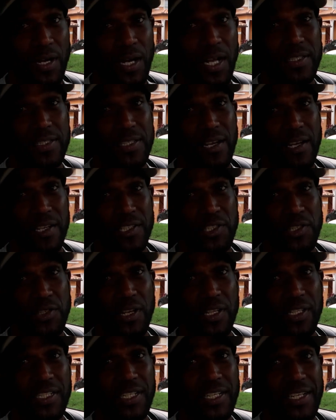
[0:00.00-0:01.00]
I'll talk to you
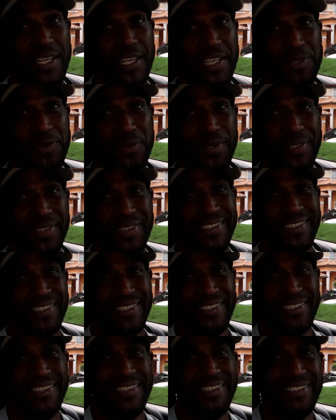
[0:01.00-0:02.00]
all in the next
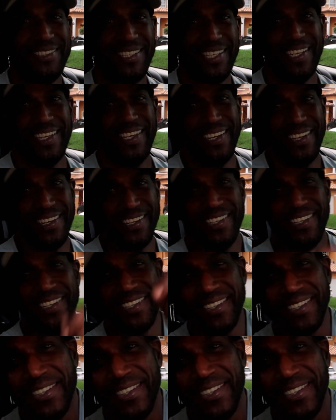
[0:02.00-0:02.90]
one. Take care.